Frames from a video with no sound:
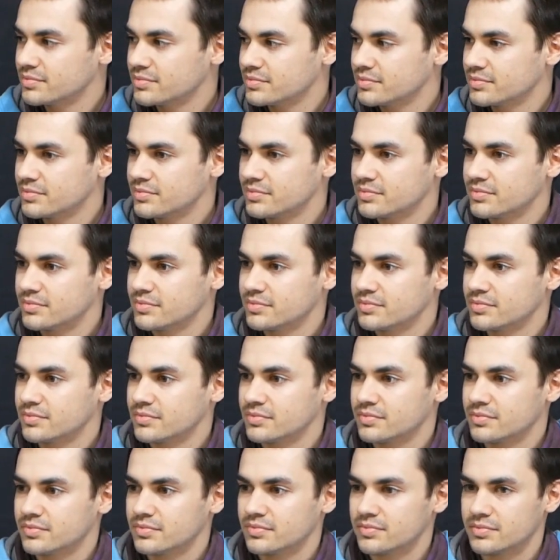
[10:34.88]

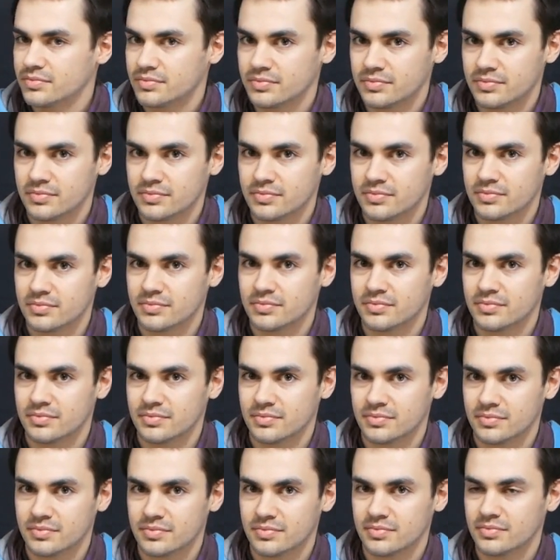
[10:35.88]

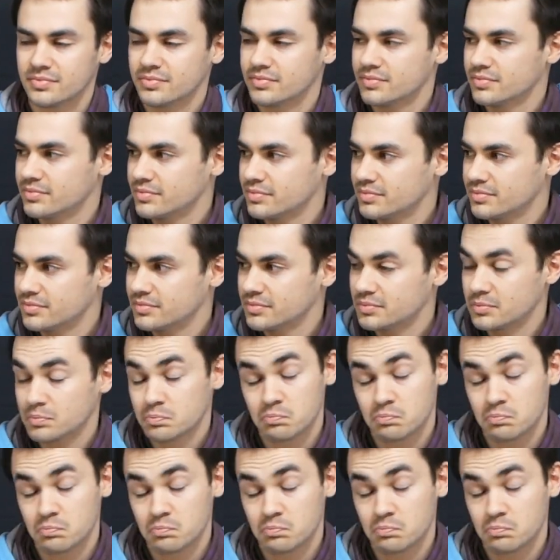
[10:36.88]
No words are spoken by the person on screen.